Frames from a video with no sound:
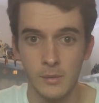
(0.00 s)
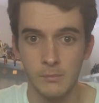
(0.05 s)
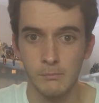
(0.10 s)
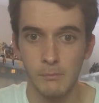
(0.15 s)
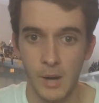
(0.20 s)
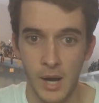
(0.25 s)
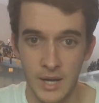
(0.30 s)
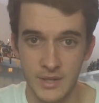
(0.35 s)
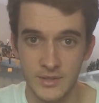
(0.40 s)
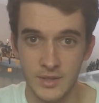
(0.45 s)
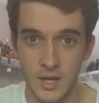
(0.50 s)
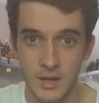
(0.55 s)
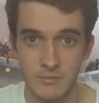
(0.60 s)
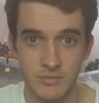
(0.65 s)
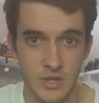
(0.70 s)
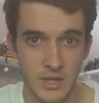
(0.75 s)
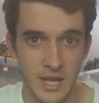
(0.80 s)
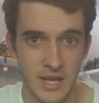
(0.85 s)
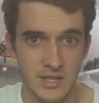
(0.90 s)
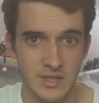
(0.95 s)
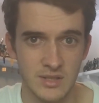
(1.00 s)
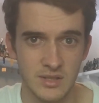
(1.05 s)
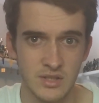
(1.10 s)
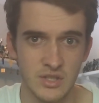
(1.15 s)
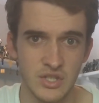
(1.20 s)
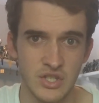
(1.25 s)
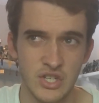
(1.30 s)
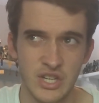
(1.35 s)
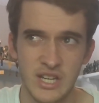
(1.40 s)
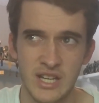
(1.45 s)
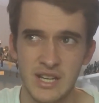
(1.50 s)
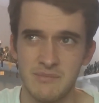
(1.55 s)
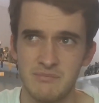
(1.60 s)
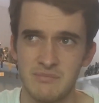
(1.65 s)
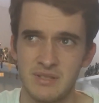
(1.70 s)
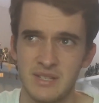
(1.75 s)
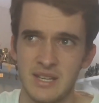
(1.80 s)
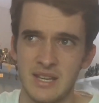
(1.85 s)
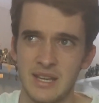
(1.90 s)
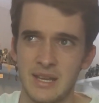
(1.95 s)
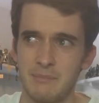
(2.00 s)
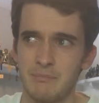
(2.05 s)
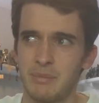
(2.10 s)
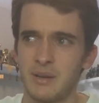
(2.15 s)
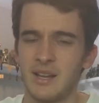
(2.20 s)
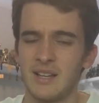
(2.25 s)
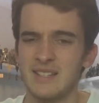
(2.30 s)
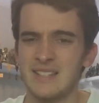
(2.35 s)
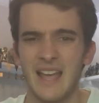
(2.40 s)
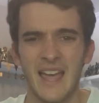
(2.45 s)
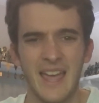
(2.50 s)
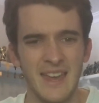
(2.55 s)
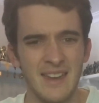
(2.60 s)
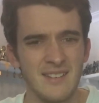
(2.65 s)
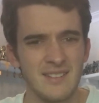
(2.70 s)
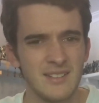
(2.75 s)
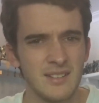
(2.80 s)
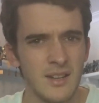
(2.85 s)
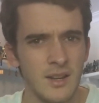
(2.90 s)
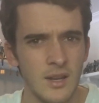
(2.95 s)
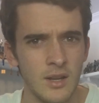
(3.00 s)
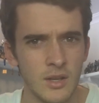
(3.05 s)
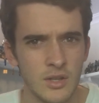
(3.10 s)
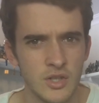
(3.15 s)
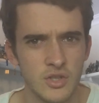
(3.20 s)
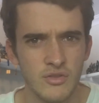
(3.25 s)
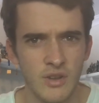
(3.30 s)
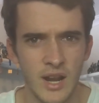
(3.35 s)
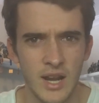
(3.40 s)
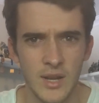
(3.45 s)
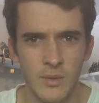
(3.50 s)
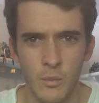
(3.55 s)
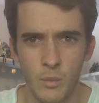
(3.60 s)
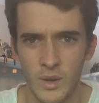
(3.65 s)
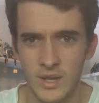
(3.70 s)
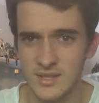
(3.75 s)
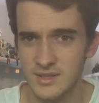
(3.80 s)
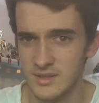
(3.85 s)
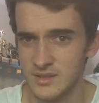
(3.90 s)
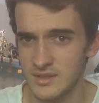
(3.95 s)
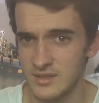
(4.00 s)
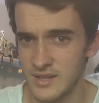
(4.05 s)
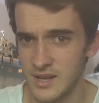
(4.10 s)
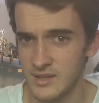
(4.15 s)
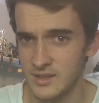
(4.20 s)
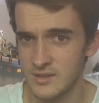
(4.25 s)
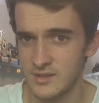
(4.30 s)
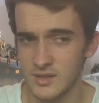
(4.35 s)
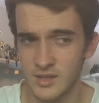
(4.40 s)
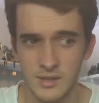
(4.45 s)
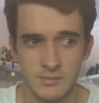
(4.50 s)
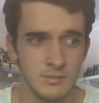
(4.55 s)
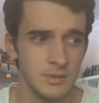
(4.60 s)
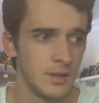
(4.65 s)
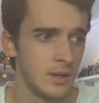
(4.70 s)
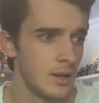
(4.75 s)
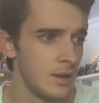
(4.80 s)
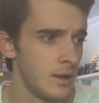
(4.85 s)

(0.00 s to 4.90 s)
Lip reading: my time, so that's GMT plus 8, Australian Western Standard Time.